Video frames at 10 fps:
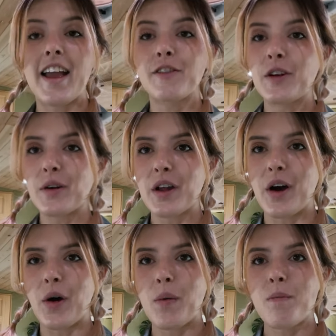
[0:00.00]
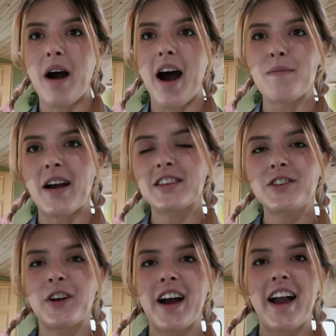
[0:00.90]
If you don't know, my
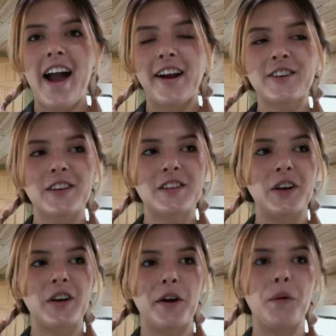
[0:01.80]
sister and I actually took a